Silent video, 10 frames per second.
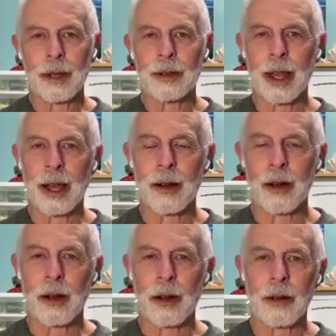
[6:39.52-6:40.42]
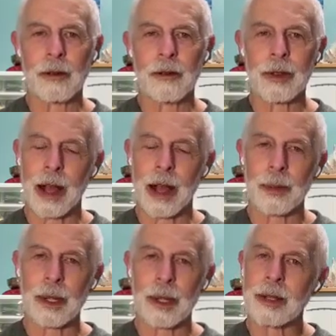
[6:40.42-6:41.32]
conflicts that are
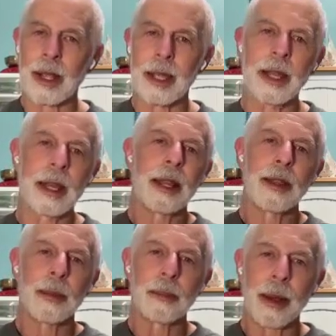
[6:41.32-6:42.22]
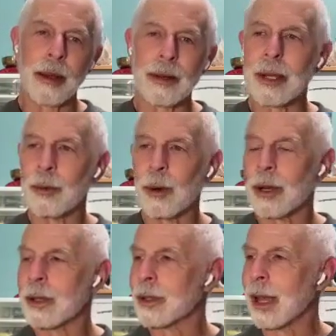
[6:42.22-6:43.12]
resolvable. I'd say the
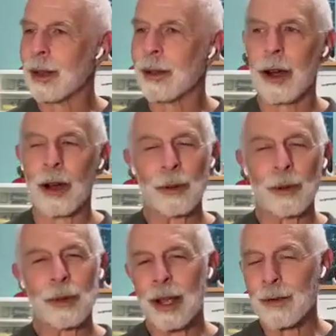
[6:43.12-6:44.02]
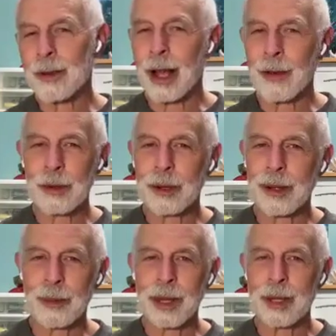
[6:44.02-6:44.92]
parenting one is not 100%
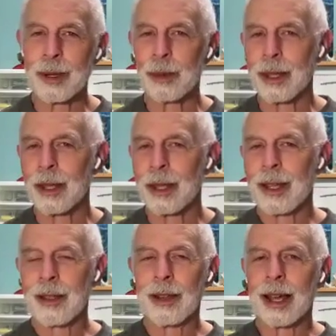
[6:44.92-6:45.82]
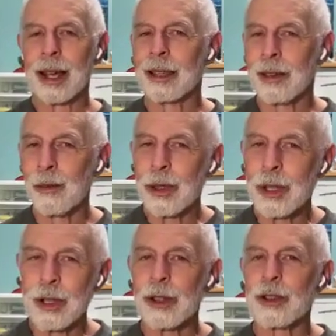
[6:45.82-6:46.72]
resolvable. I mean, it's something you got to live
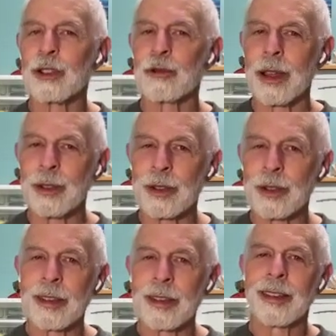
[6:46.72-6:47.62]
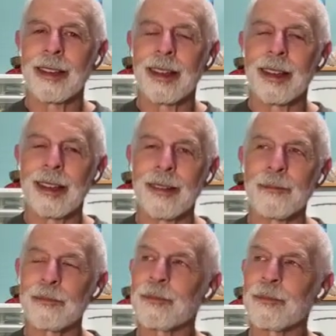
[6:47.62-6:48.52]
with each other's strengths.
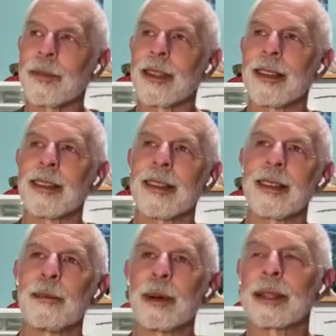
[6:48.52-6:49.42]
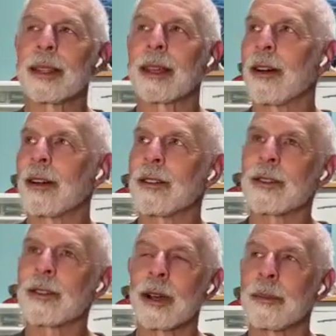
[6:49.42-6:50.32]
Um, but there
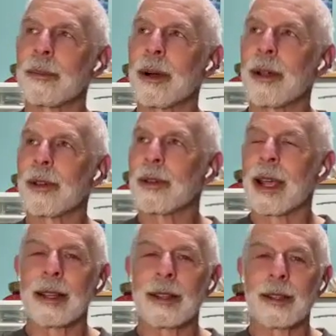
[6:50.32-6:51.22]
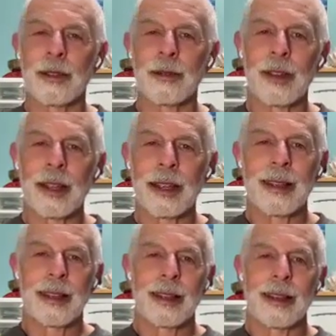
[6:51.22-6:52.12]
are some other kinds of
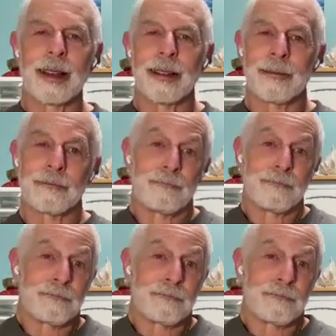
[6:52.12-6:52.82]
uh,